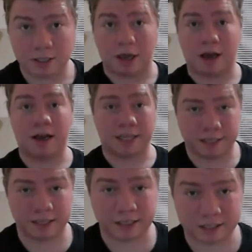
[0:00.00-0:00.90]
I
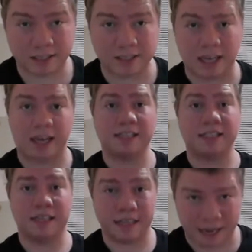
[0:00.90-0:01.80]
curse. I
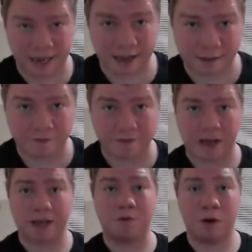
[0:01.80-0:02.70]
said F.
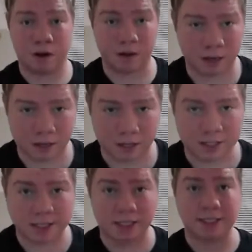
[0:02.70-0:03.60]
I don't want
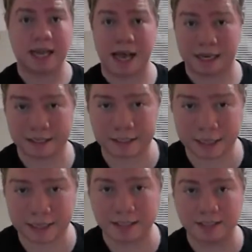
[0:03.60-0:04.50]
kids
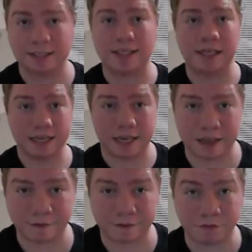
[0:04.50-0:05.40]
accidentally saying
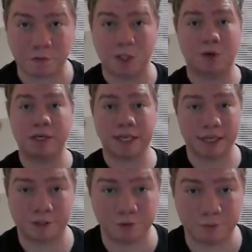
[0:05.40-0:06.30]
F. We already got
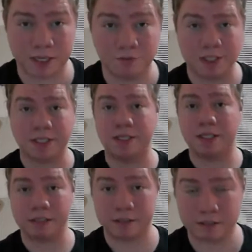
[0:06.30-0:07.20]
too many. We need to
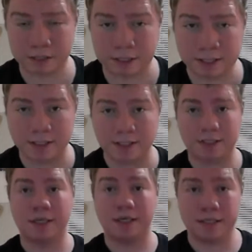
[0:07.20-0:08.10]
literally
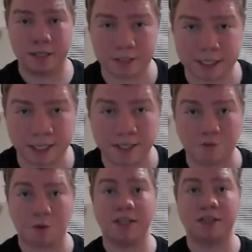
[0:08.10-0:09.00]
tell the kids
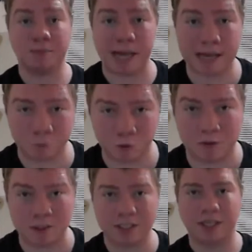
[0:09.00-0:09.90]
what is bad
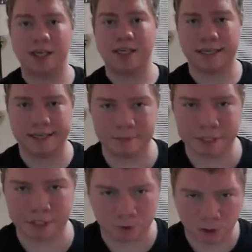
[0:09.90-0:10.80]
words. They need to be
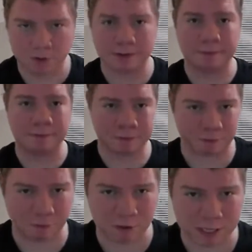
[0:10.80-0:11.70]
grown-ups
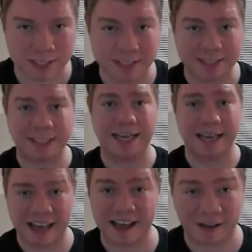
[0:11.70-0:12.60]
before they can say
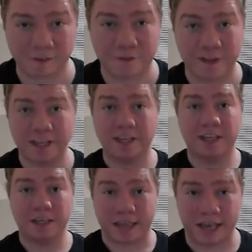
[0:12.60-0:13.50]
F,
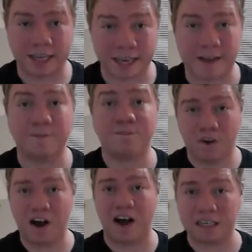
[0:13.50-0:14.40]
aka
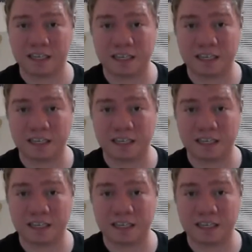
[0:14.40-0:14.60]
fuck,